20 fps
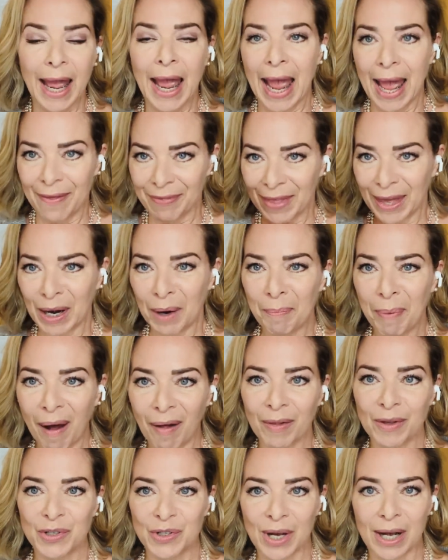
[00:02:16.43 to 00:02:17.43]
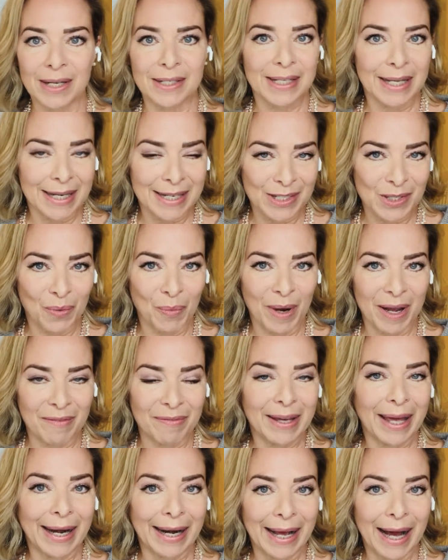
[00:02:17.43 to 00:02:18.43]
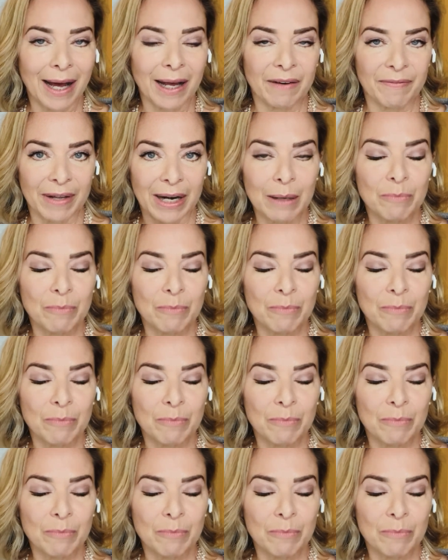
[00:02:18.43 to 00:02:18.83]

and then apologizing as a way of getting out of it.